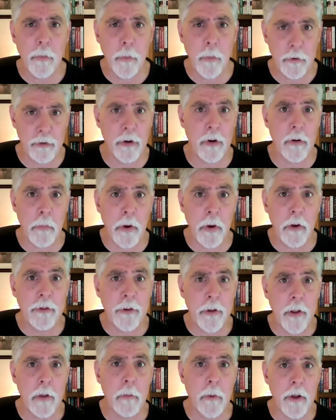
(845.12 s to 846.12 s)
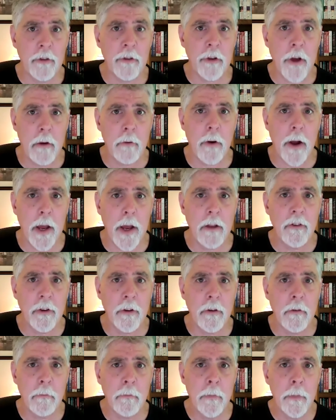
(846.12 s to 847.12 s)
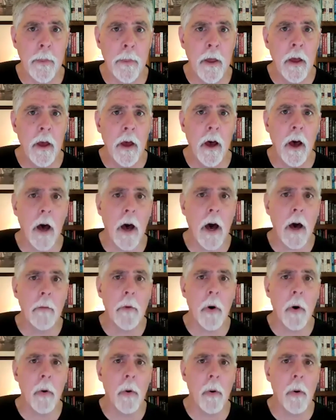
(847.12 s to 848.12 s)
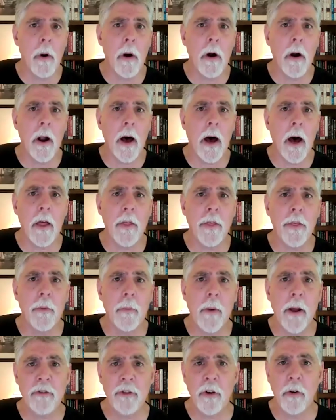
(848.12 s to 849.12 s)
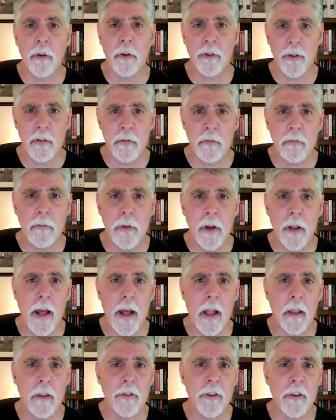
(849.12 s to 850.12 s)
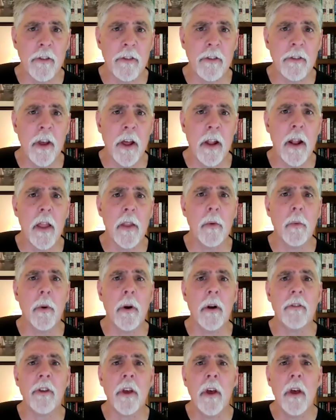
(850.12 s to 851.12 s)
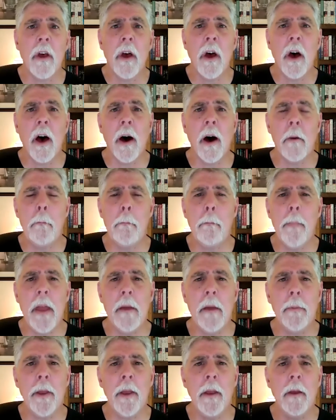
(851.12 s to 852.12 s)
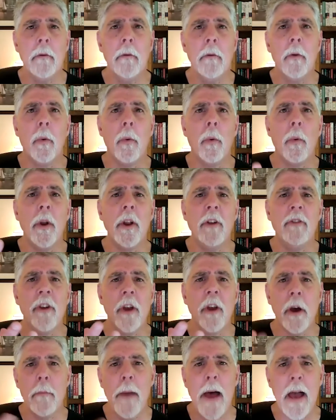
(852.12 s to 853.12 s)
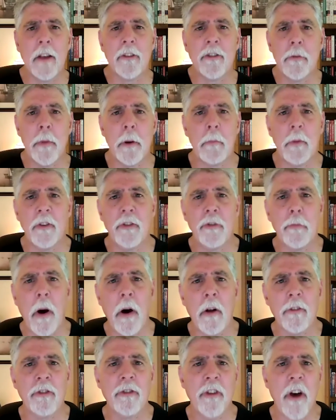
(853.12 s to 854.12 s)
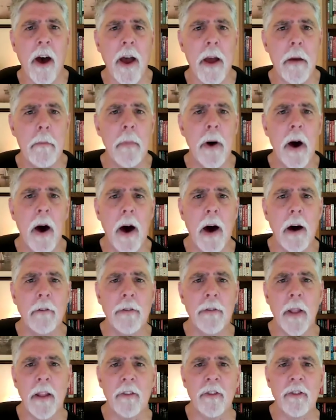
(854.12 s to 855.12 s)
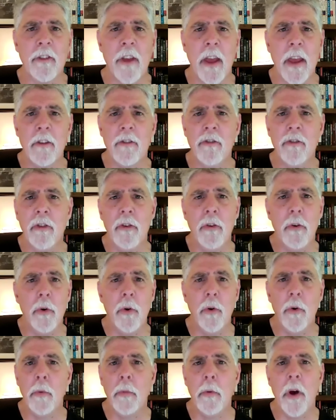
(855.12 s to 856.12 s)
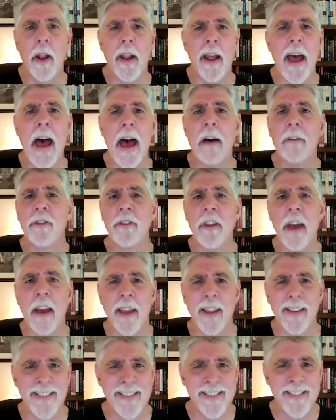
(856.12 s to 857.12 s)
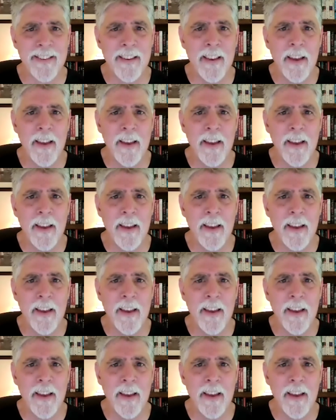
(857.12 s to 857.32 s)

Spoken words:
which are most of the ones I write, or threshold analysis. In other words, maybe reaching a maximum response time of, let's say, 2.5 seconds.